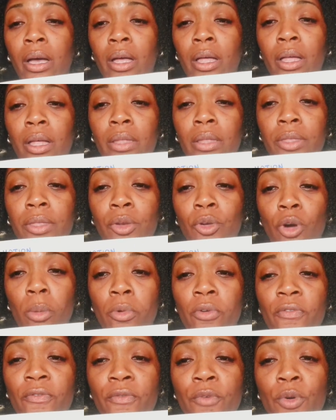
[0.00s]
The
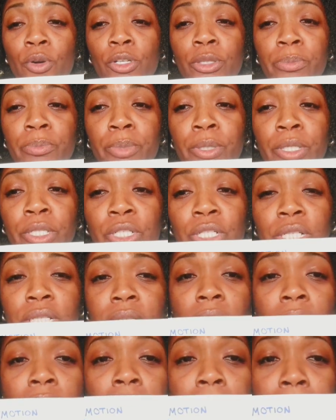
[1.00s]
normal force pushes
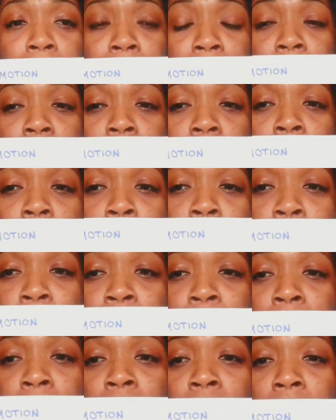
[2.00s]
up
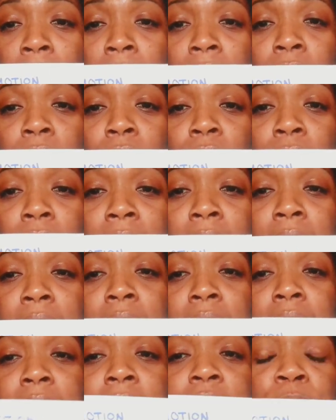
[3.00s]
and right. It
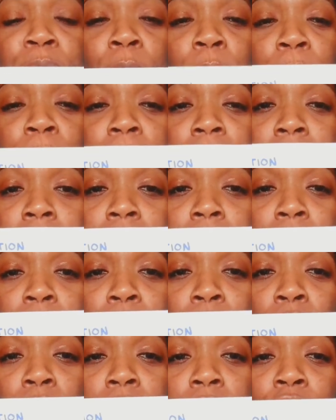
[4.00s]
stays perpendicular
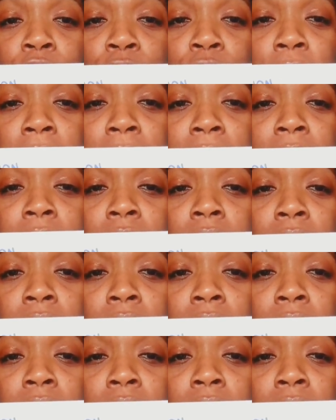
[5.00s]
on the track.